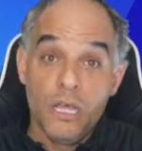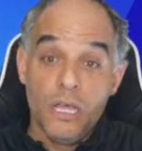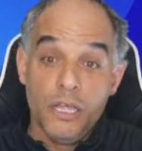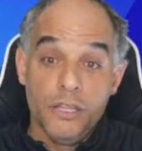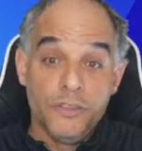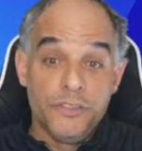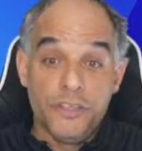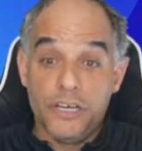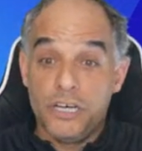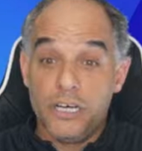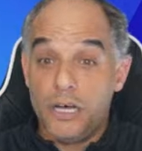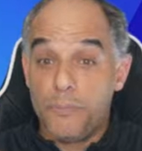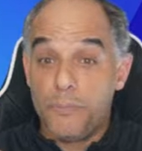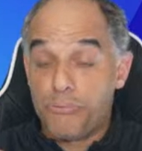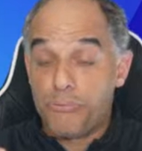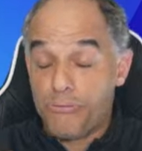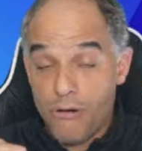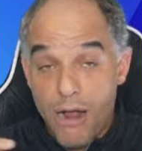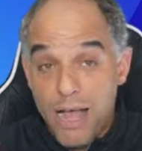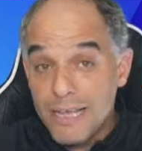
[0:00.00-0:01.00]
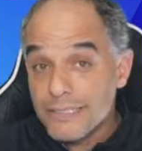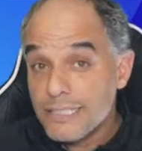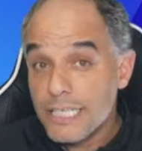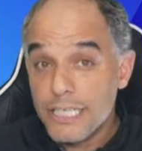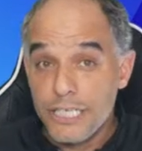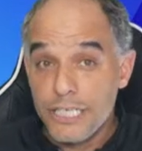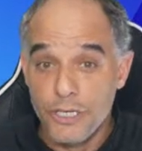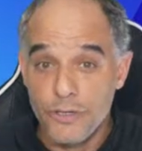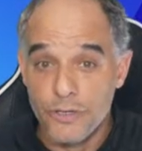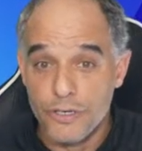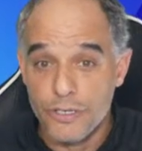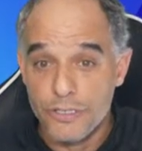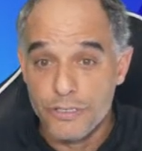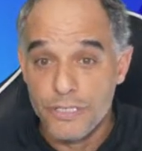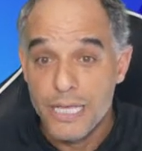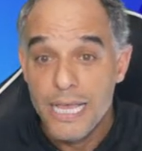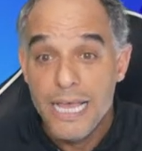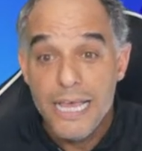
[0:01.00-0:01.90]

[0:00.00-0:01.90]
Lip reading: the prosecutors,